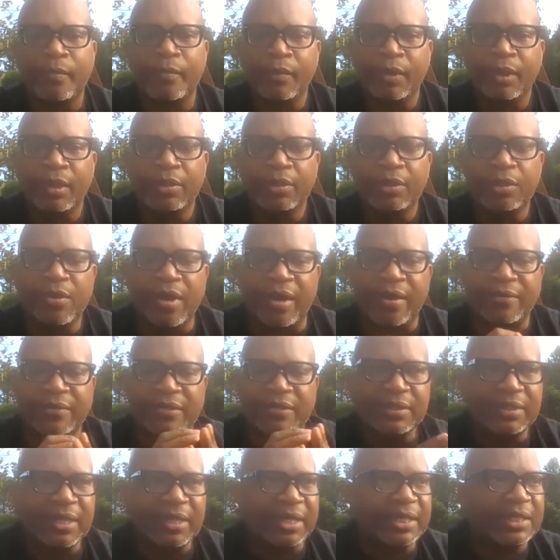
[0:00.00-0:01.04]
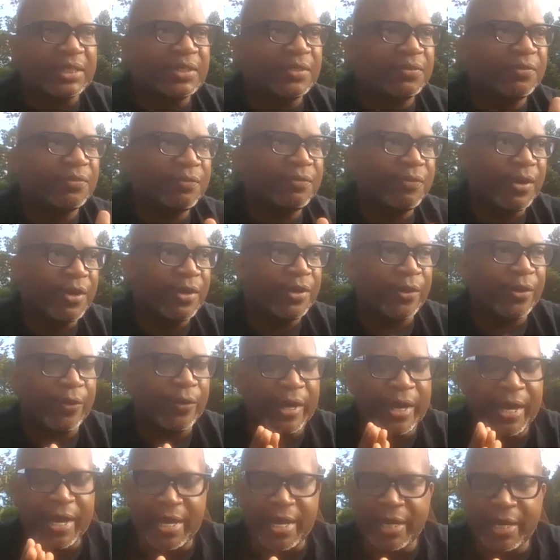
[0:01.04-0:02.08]
You have six-figure
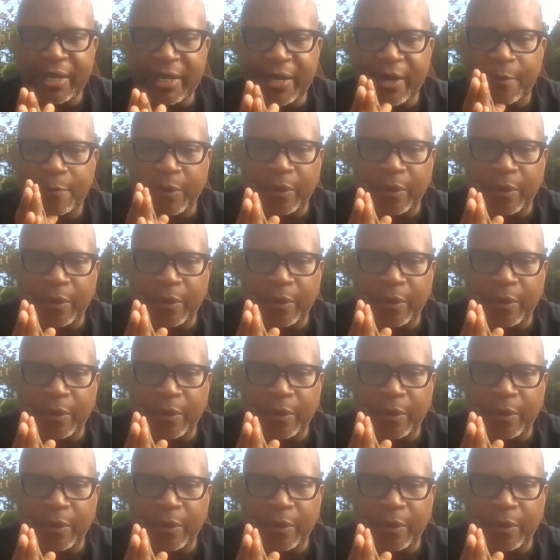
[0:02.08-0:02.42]
income